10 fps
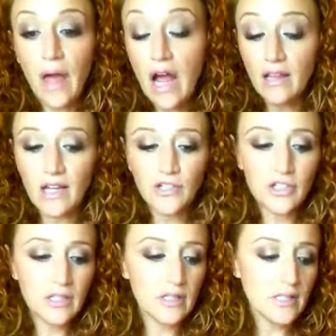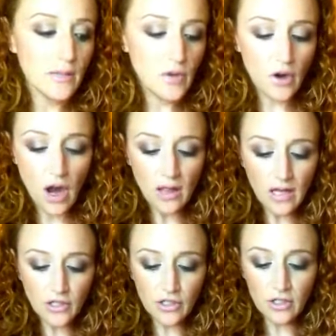eyelashes and see what her
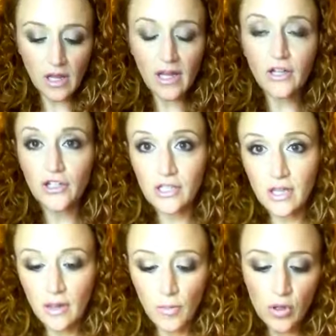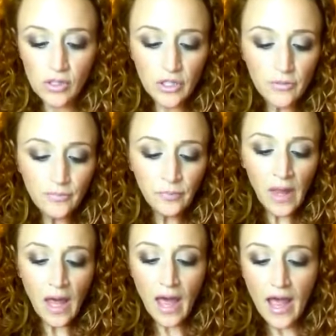eyelashes look like because she's on the poster.
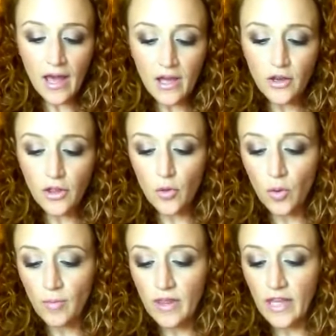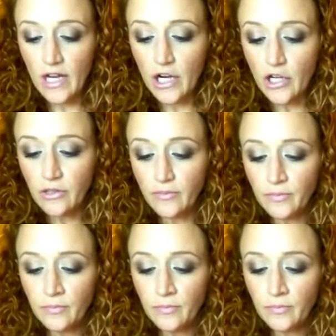And the woman there,